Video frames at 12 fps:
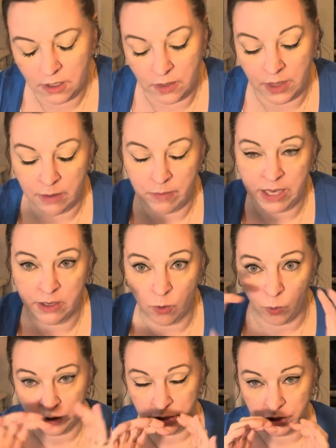they make
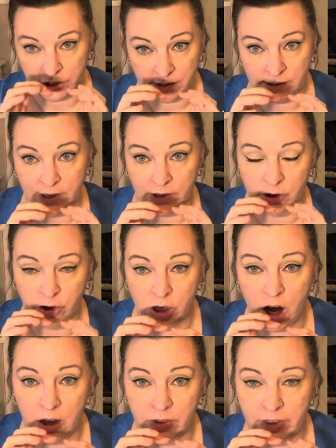oranges that are
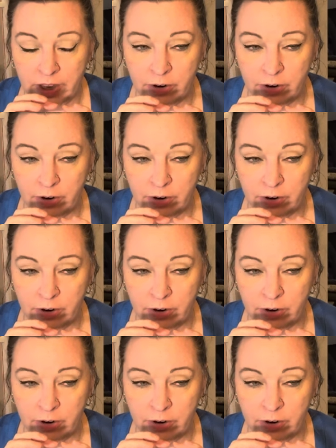that